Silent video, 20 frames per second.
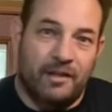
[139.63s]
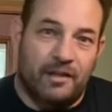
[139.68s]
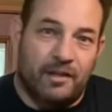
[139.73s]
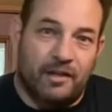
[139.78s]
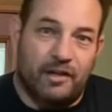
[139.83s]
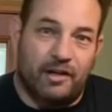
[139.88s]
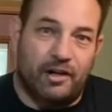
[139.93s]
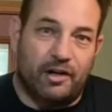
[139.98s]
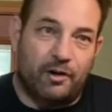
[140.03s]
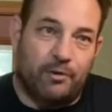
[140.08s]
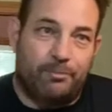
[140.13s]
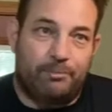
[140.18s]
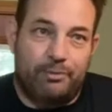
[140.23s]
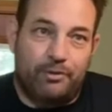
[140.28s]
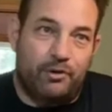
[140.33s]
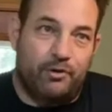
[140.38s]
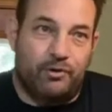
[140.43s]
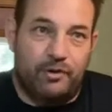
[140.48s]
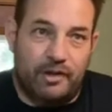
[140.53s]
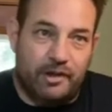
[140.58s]

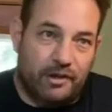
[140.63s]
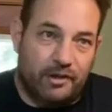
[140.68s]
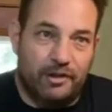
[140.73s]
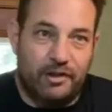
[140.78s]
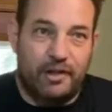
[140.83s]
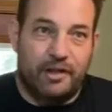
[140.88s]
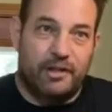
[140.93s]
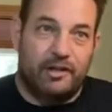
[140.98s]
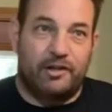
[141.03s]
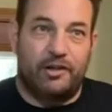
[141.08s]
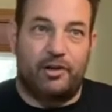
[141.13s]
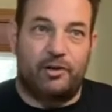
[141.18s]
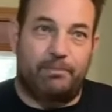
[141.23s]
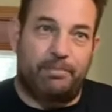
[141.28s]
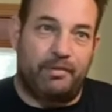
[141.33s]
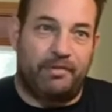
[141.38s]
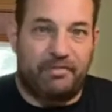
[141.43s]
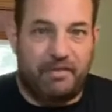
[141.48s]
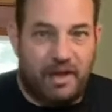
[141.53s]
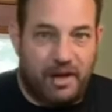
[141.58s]
puny, little
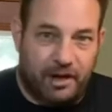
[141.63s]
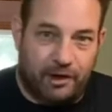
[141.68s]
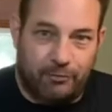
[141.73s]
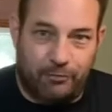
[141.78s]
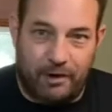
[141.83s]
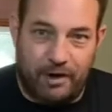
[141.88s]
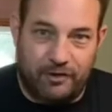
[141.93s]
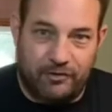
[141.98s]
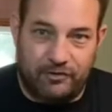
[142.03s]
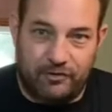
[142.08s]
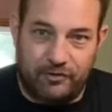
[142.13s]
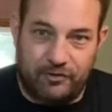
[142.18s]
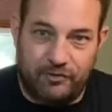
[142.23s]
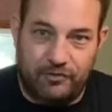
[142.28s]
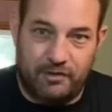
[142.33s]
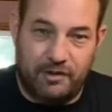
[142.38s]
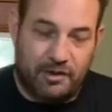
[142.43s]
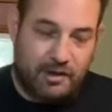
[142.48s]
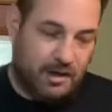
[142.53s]
pathetic raisins.